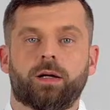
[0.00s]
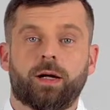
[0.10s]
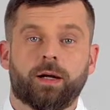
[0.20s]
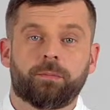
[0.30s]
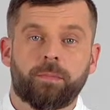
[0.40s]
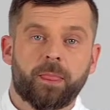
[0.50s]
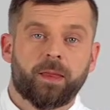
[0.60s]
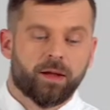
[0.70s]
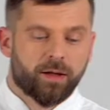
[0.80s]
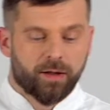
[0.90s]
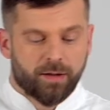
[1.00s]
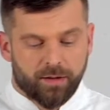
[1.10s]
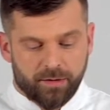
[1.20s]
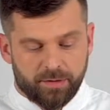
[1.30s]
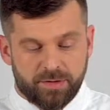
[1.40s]
Hi.
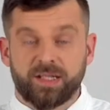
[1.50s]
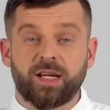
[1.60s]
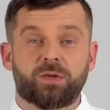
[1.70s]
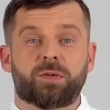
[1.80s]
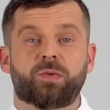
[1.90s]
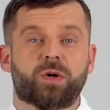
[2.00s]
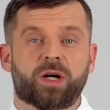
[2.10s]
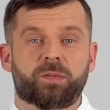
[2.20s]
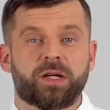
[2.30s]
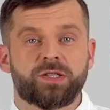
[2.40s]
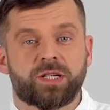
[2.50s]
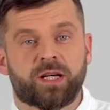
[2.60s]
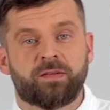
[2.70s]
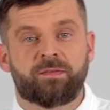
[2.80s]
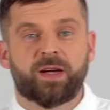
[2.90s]
Today on my workbench,
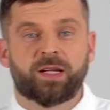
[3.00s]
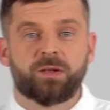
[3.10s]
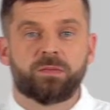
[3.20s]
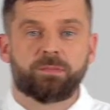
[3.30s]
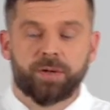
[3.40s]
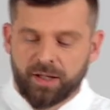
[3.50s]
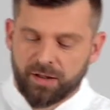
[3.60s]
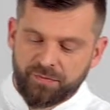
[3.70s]
a vacuum packer